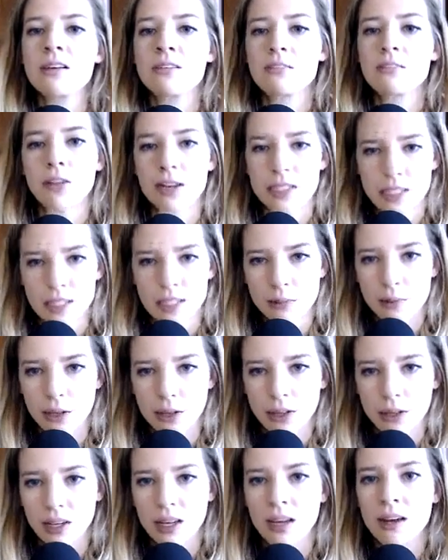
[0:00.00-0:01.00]

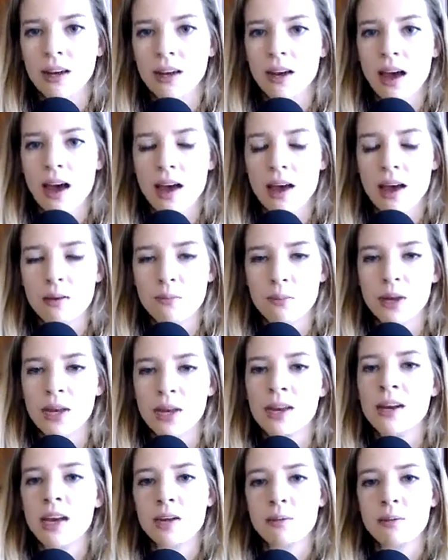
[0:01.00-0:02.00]
flexibility and
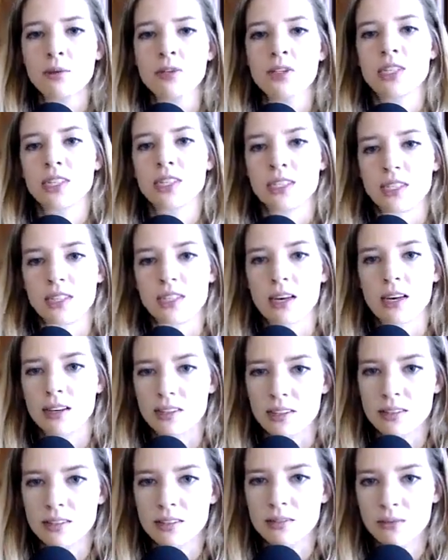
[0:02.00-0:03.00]
being able to
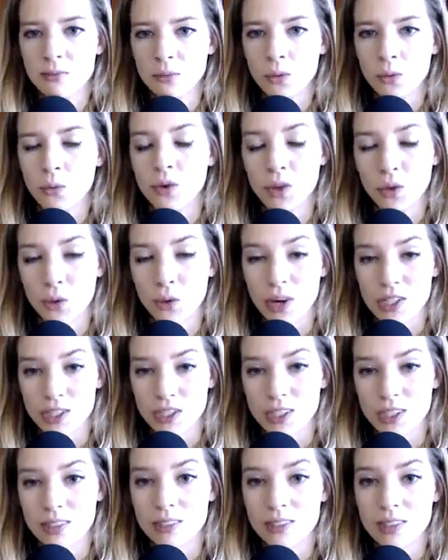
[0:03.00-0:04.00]
sit with
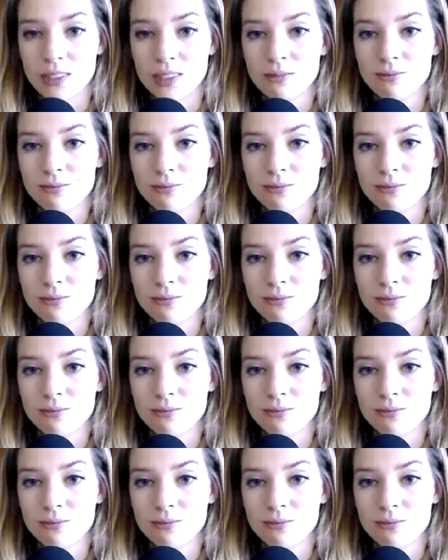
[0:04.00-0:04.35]
questions.